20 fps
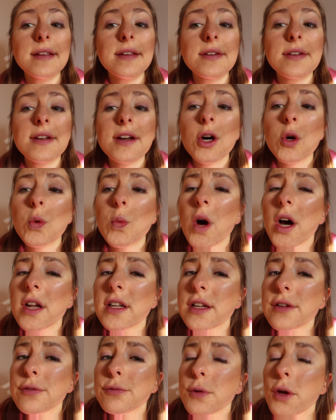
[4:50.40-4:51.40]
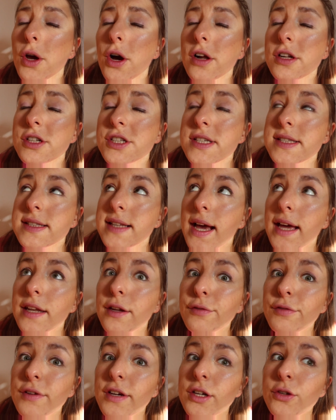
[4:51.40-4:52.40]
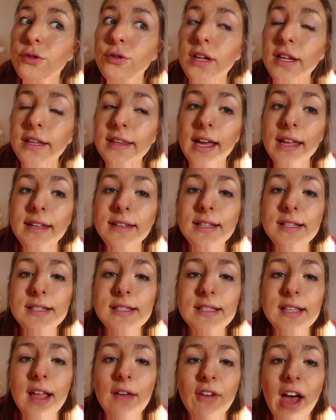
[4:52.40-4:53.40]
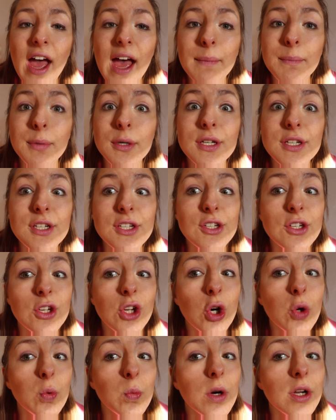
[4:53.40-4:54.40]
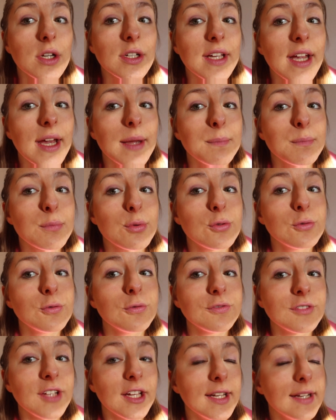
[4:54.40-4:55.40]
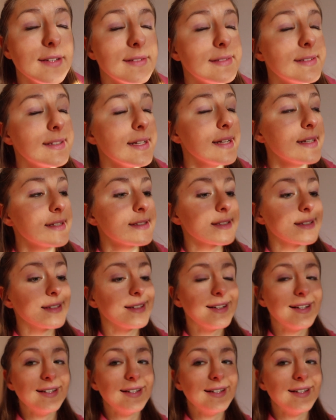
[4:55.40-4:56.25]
You know what, if we all just kind of agree that this never happened, no one can prove that it did.